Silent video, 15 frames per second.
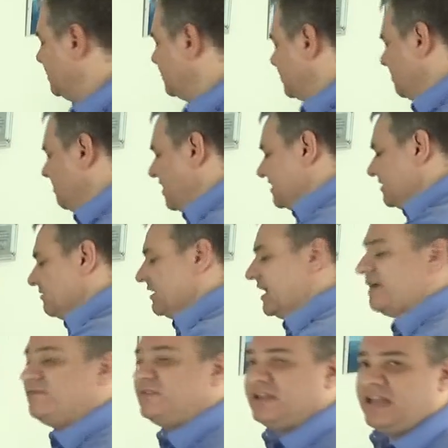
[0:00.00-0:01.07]
So I don't
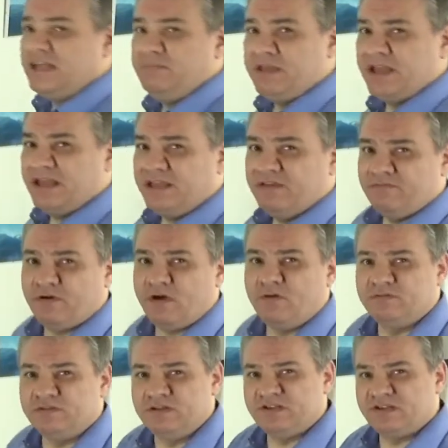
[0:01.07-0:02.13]
have to keep getting
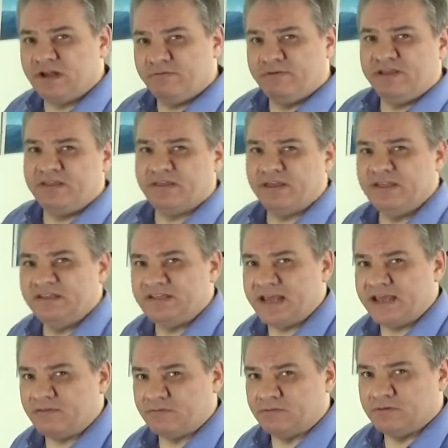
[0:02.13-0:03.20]
involved and slowing things
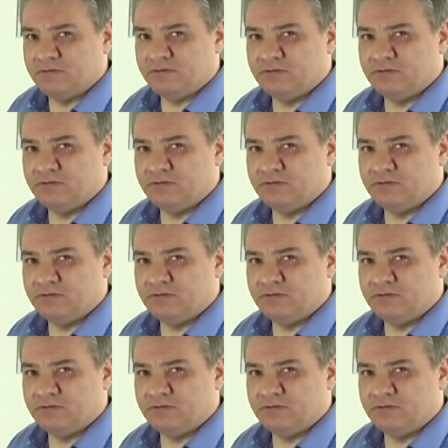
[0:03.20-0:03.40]
down.